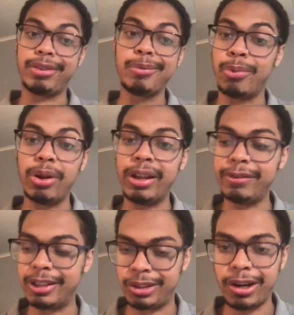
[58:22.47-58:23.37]
will have
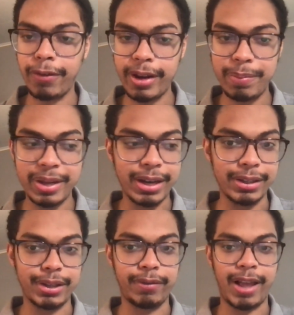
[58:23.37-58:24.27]
deserved it because
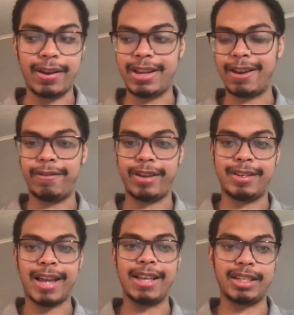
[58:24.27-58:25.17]
of the fact he had a
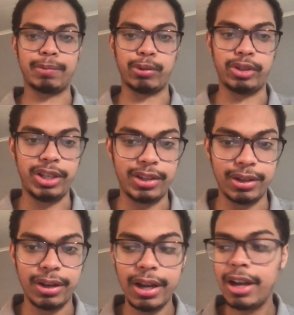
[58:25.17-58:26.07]
fantastic
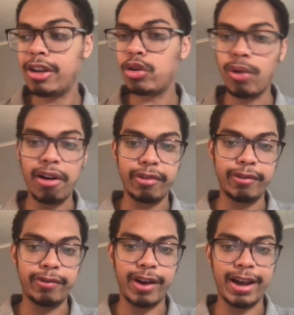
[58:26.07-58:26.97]
postseason. 12 and
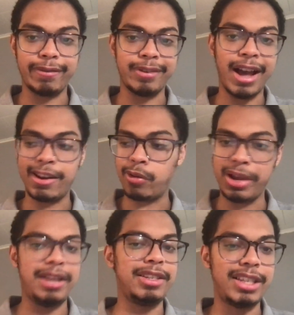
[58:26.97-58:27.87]
5,
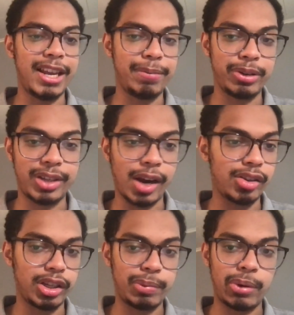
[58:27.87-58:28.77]
908 save percentage
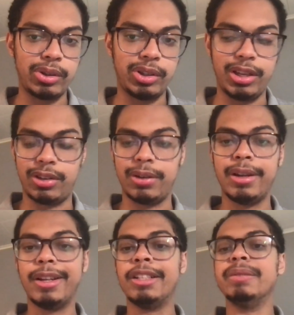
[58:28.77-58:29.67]
this postseason.
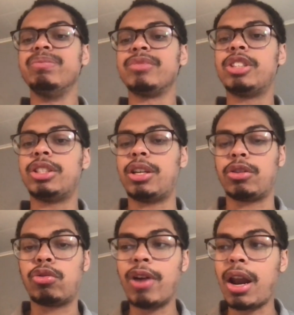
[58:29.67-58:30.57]
Just an
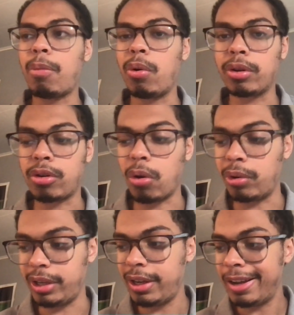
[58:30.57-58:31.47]
incredible
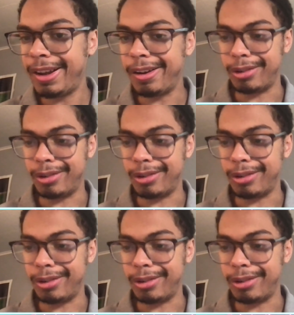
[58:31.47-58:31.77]
goalie, a